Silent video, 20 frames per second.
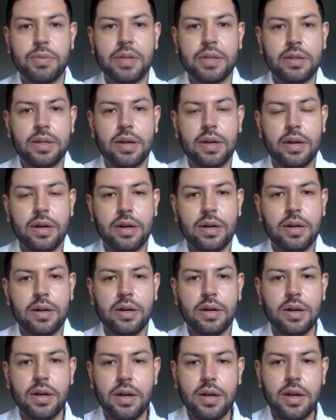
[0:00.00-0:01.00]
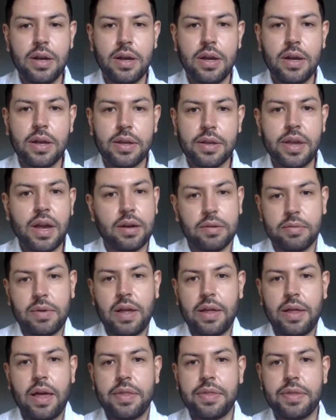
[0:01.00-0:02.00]
But yeah,
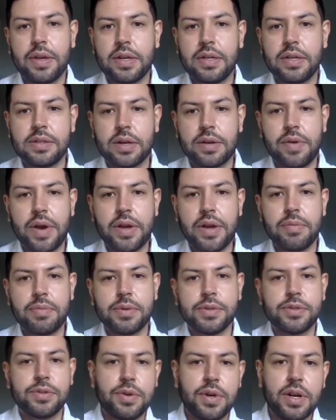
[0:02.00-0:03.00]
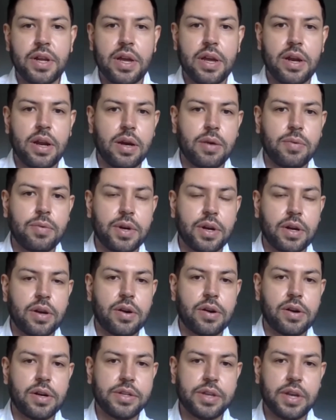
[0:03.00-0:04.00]
I think it's a great opportunity, and I would
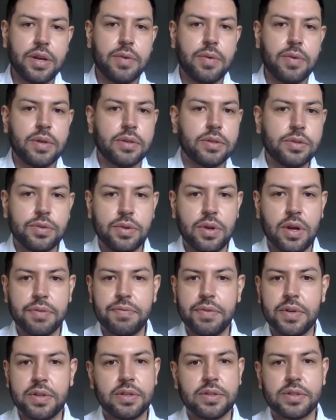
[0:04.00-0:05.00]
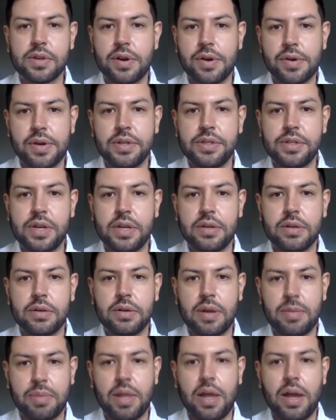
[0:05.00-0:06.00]
encourage anyone to not feel discouraged and
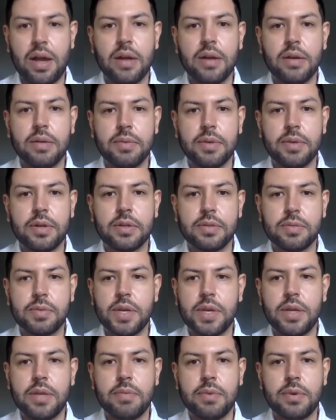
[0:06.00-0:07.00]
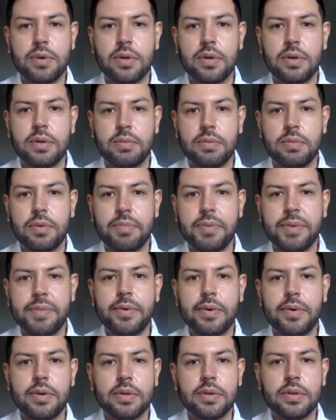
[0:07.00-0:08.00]
apply, because we need more
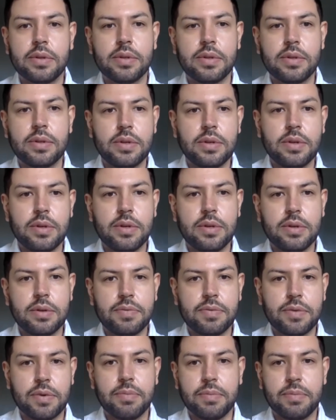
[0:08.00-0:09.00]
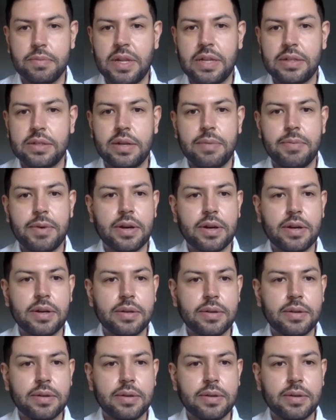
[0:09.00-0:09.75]
people from Latin America.